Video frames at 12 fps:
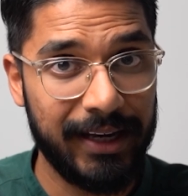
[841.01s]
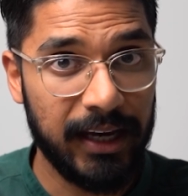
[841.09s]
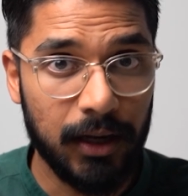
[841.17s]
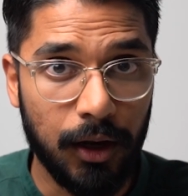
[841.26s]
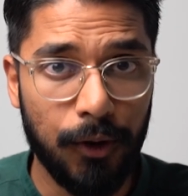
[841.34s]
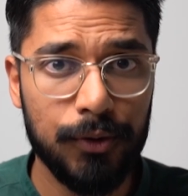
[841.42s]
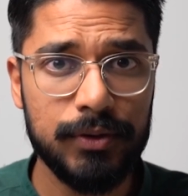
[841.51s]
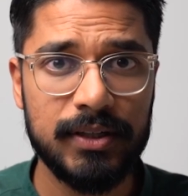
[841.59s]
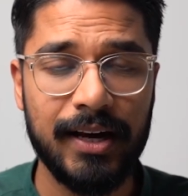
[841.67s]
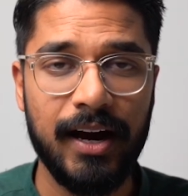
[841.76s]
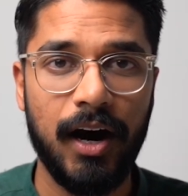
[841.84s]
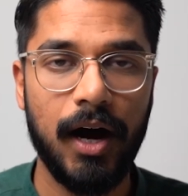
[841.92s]
to get loans.
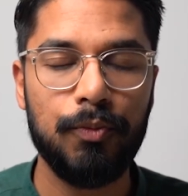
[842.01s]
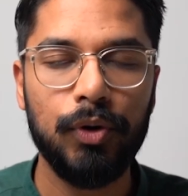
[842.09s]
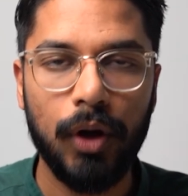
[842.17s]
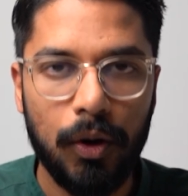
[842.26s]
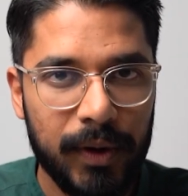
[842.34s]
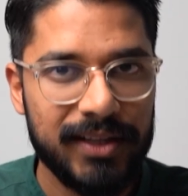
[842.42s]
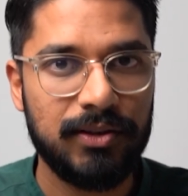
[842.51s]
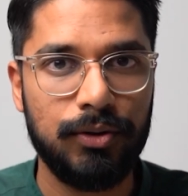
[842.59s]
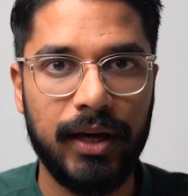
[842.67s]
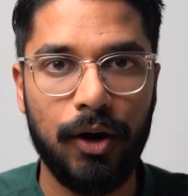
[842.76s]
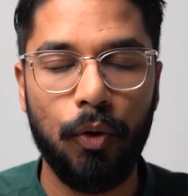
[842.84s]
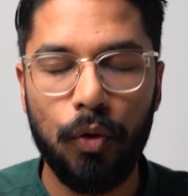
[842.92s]
I will always look
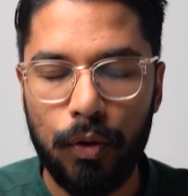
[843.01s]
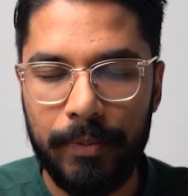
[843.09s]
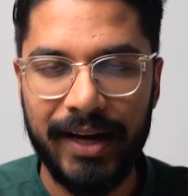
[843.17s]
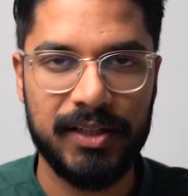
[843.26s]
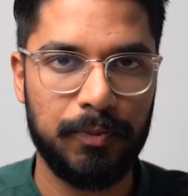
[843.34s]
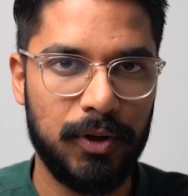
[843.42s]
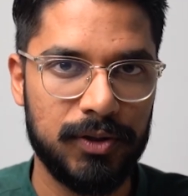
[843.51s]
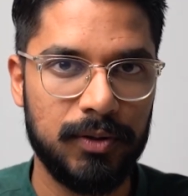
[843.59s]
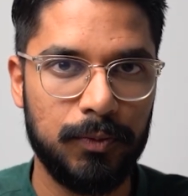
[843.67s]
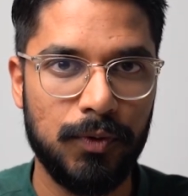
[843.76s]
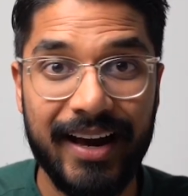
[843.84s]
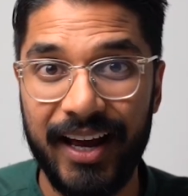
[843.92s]
at all banks
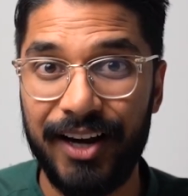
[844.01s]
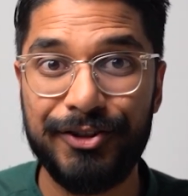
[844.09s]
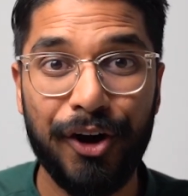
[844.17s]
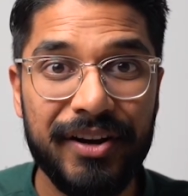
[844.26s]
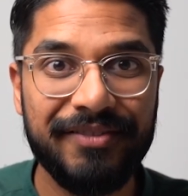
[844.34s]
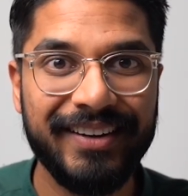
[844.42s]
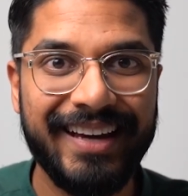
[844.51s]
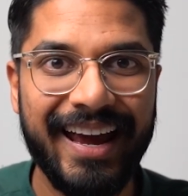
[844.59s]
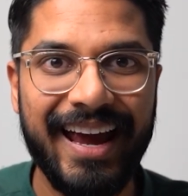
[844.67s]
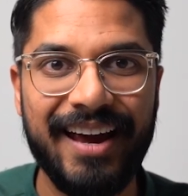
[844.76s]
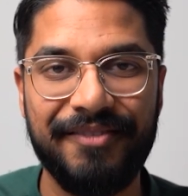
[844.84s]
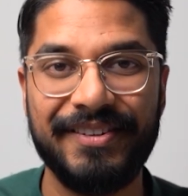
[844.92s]
possible, and I don't even
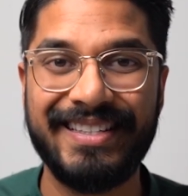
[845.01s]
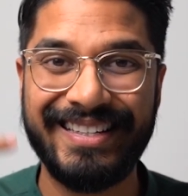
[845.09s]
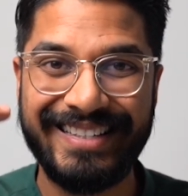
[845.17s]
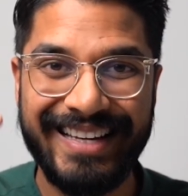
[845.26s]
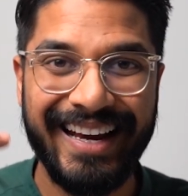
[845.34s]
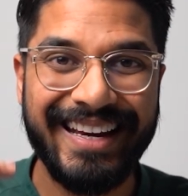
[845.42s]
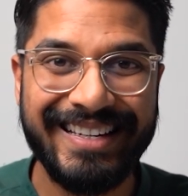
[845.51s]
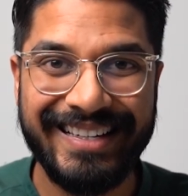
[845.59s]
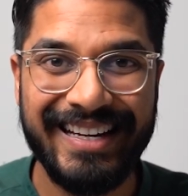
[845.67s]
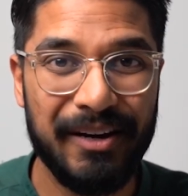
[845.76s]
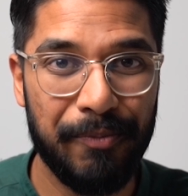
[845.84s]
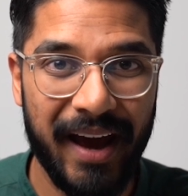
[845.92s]
care if it's a second
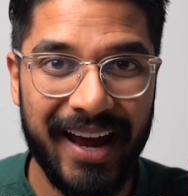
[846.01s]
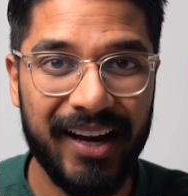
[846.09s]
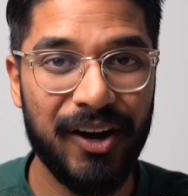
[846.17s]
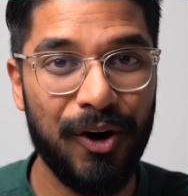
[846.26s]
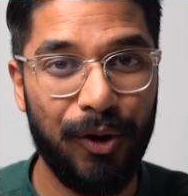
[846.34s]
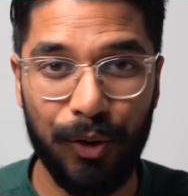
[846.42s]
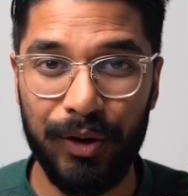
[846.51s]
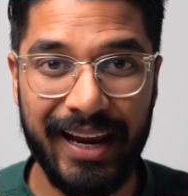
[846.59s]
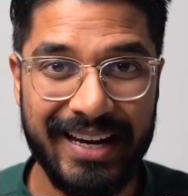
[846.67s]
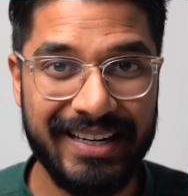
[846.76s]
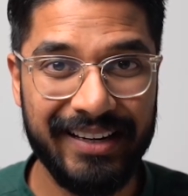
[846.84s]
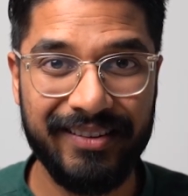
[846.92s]
tier bank or
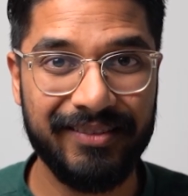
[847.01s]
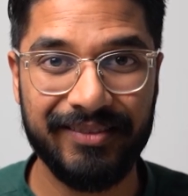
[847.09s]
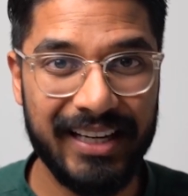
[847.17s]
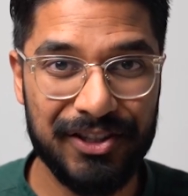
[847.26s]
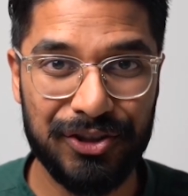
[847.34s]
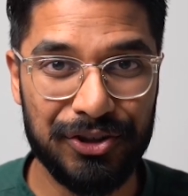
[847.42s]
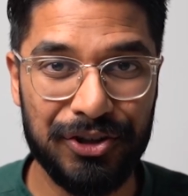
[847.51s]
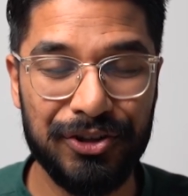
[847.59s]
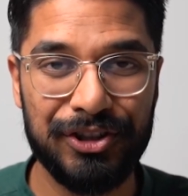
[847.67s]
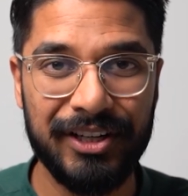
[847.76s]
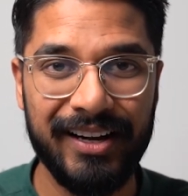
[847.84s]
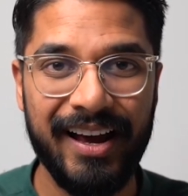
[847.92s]
lending
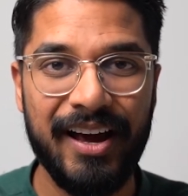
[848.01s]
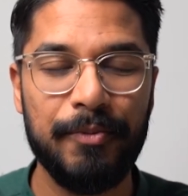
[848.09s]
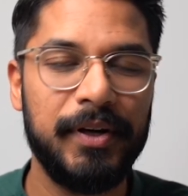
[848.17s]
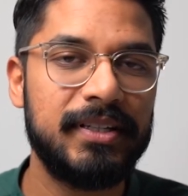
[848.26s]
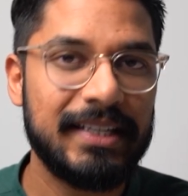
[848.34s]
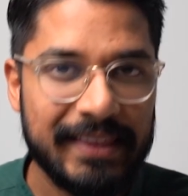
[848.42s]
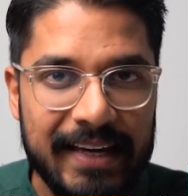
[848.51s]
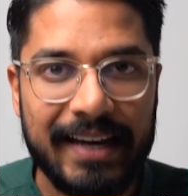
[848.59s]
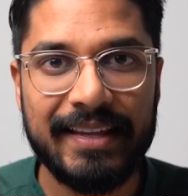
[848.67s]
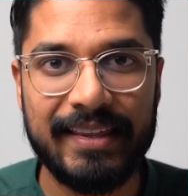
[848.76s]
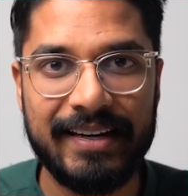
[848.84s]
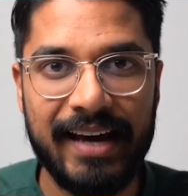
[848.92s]
institution, because at the end
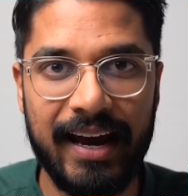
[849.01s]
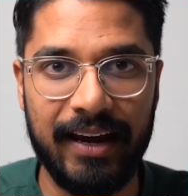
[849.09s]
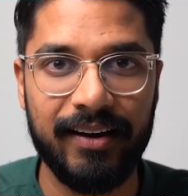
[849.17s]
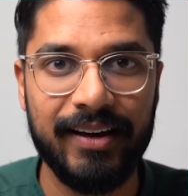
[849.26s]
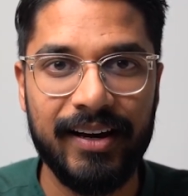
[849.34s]
of the day,